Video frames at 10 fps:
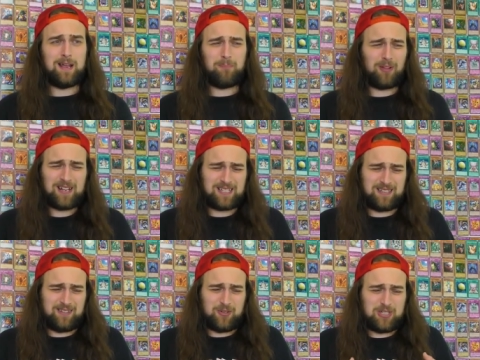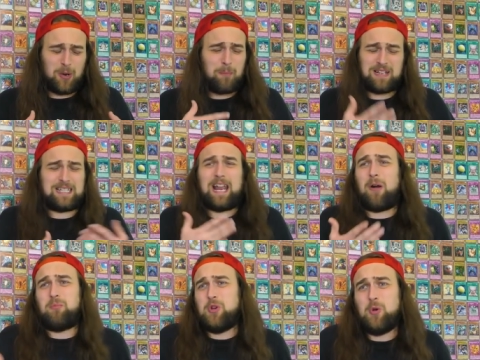And plus, they're still pissing
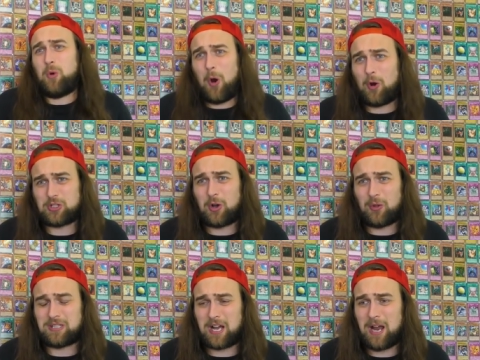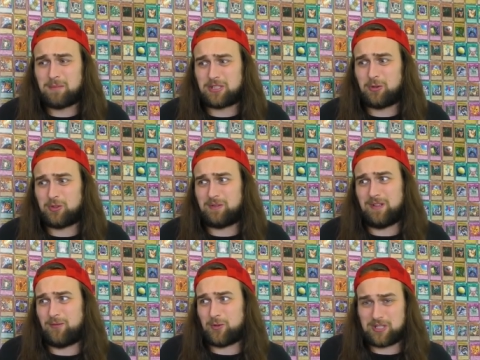out new cards all the time, so
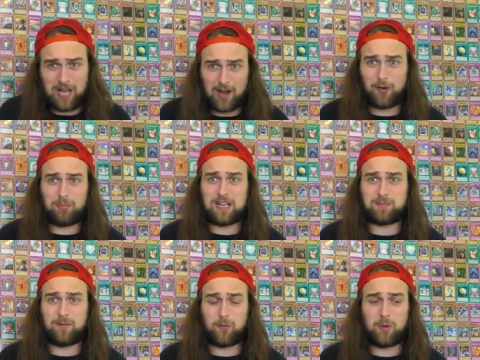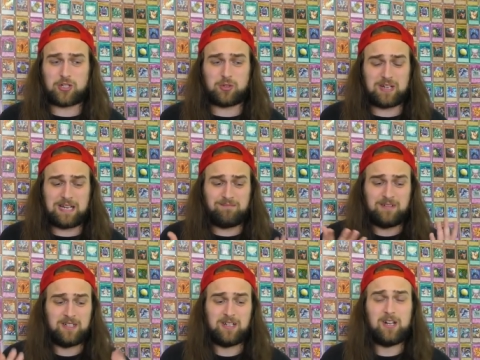if there's not a replacement for what you need,
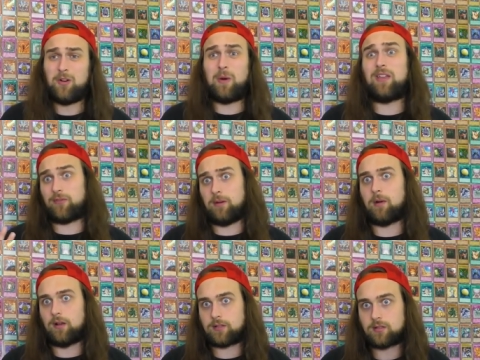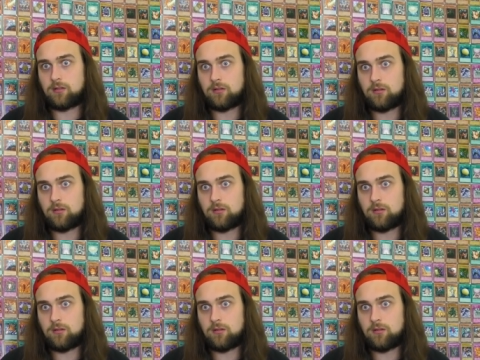wait three months.